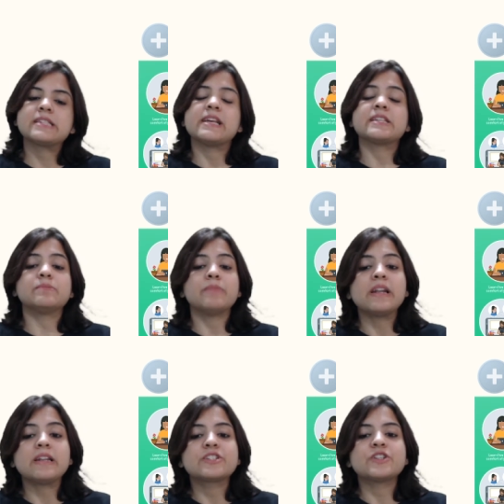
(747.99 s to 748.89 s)
There's
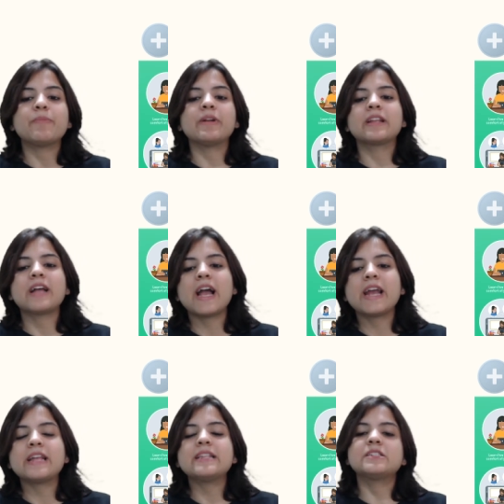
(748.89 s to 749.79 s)
mentorship and
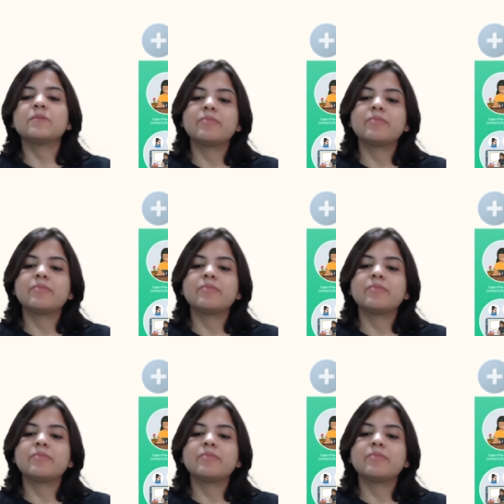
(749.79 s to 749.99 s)
guidance,